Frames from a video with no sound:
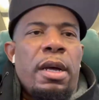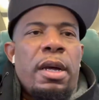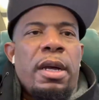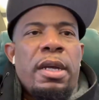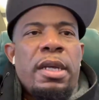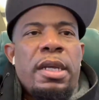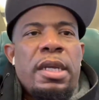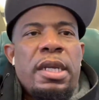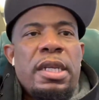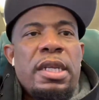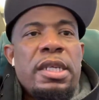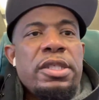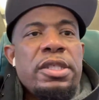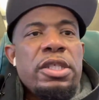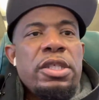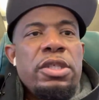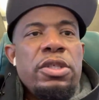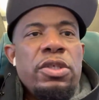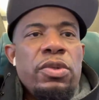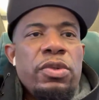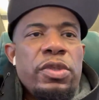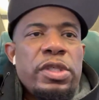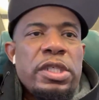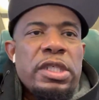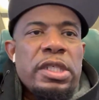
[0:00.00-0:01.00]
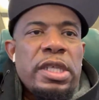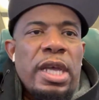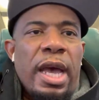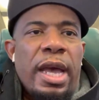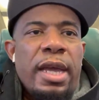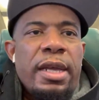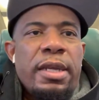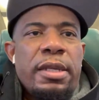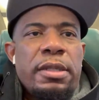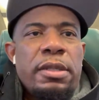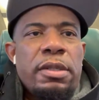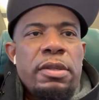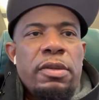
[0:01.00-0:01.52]
he doesn't use his
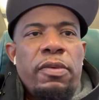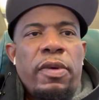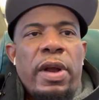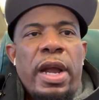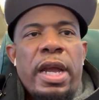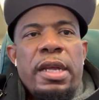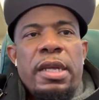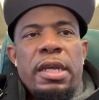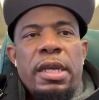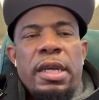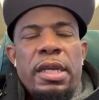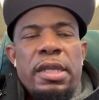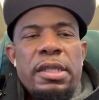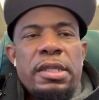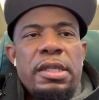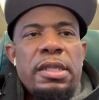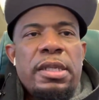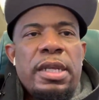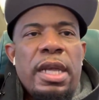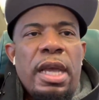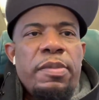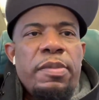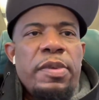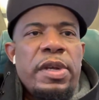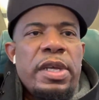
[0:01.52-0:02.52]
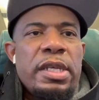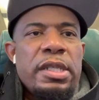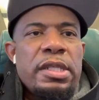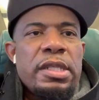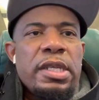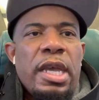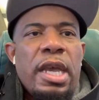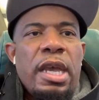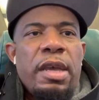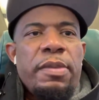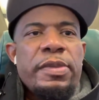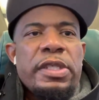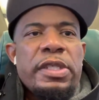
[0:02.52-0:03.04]
height, right? The name of his
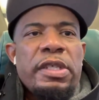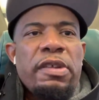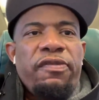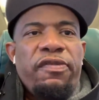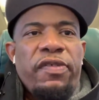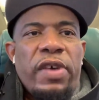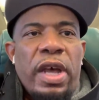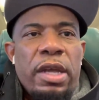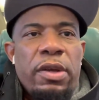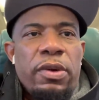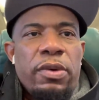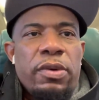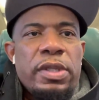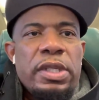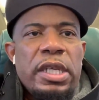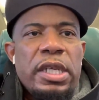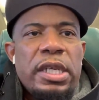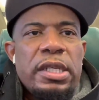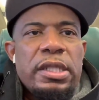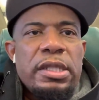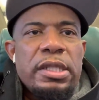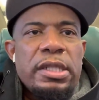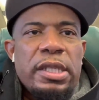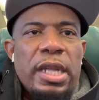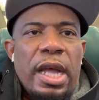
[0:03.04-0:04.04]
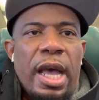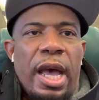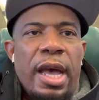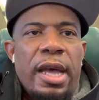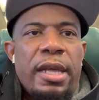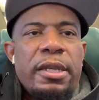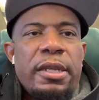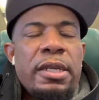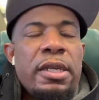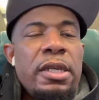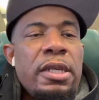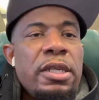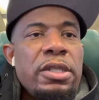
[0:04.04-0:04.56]
game is to fight on the inside,
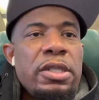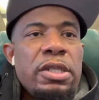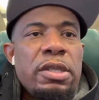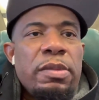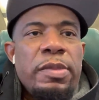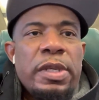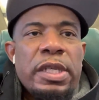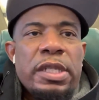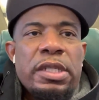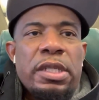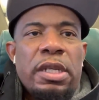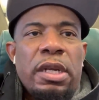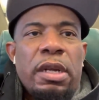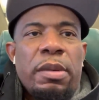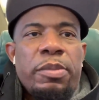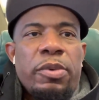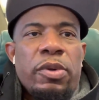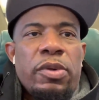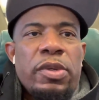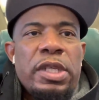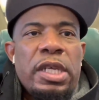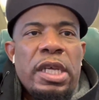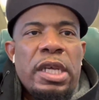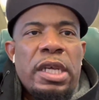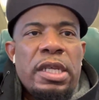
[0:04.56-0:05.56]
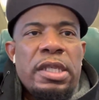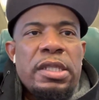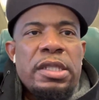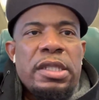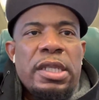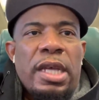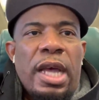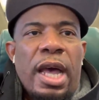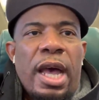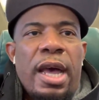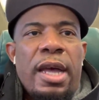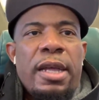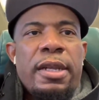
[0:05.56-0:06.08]
to mix it up on the
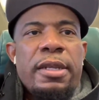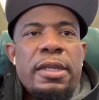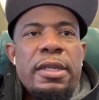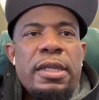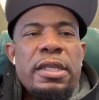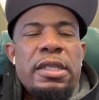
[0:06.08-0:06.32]
inside.